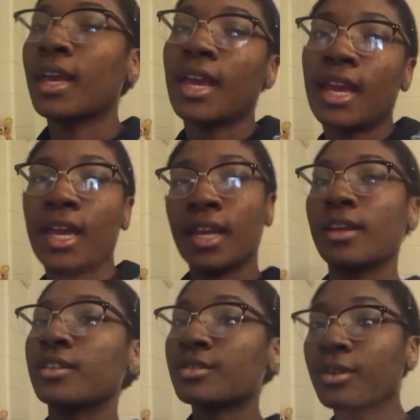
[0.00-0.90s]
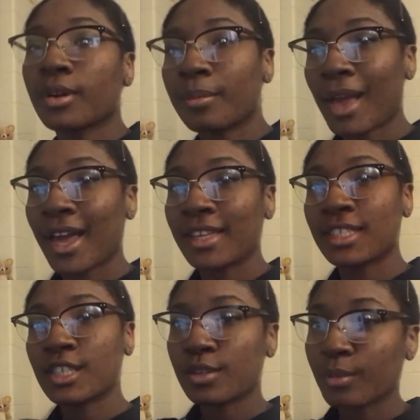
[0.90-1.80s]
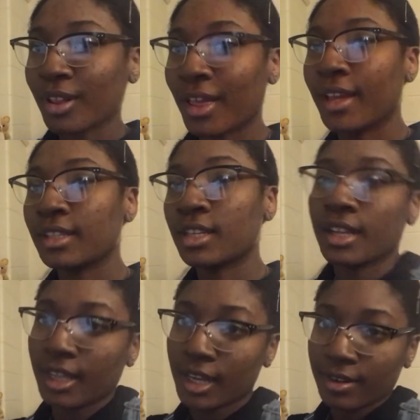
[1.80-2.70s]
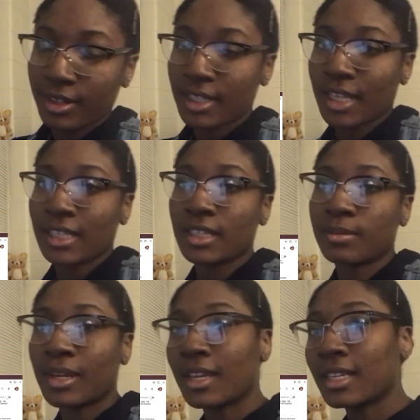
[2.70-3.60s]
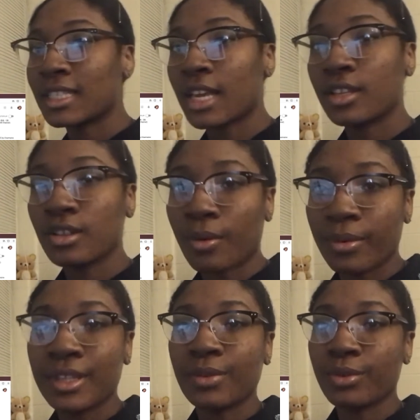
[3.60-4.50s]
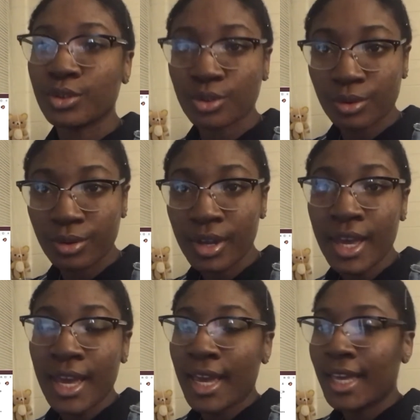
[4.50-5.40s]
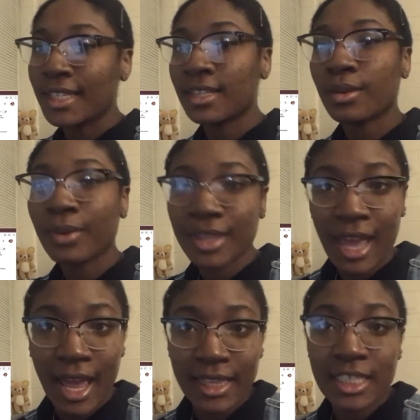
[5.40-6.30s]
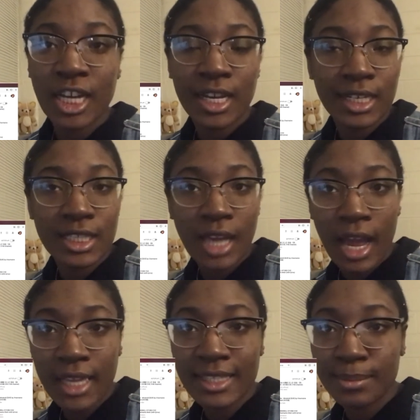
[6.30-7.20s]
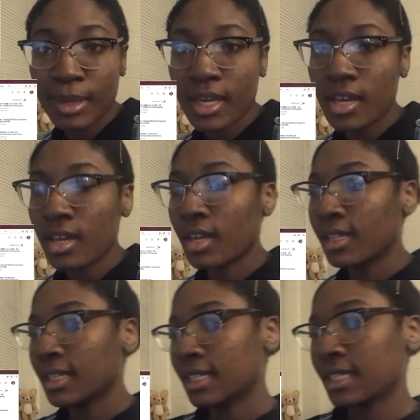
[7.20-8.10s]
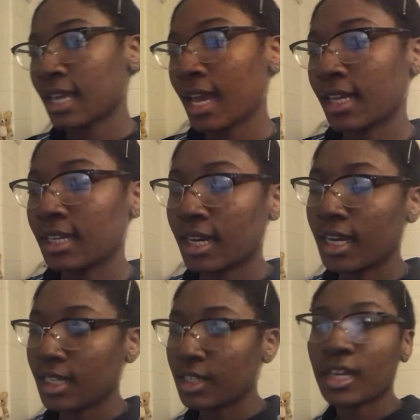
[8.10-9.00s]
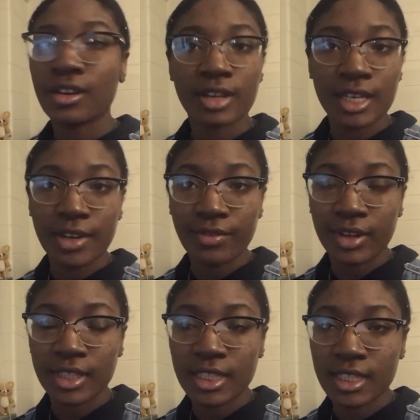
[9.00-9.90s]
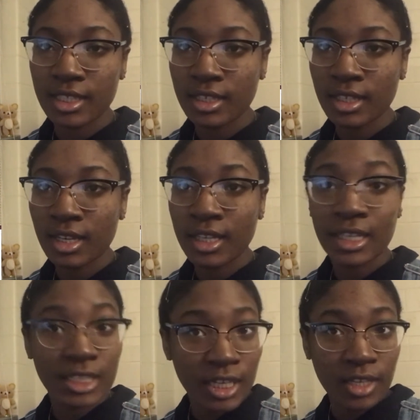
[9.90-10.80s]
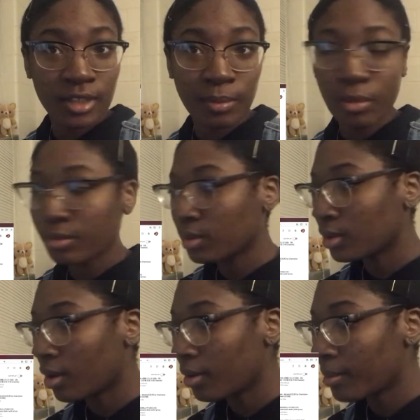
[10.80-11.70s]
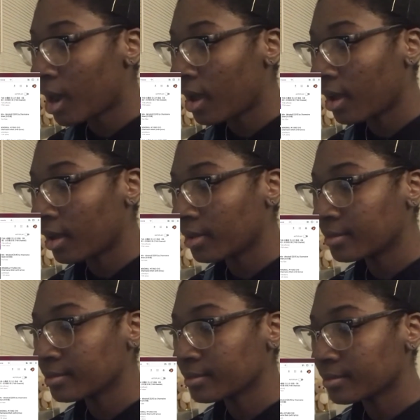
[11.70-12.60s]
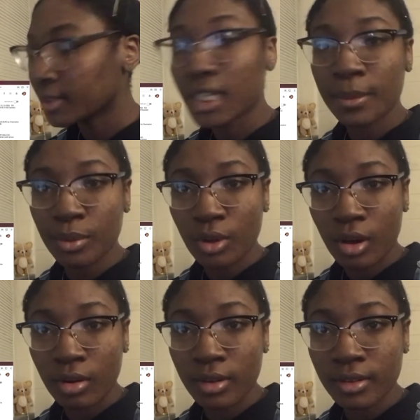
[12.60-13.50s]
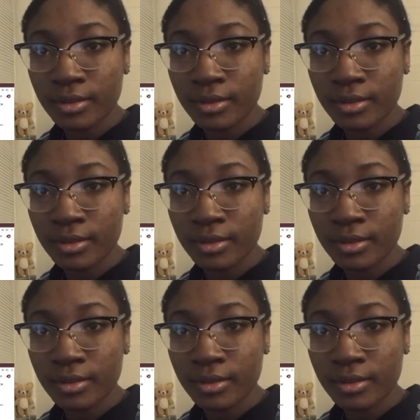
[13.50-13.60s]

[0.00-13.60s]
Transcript: in historical past, this is more like to the language that they speak. Instead, Dongwen Wuxiu, and so the one that the Chinese I speak, this is Cantonese. You can hear the difference. Ni ting dong ma, ting bu dong.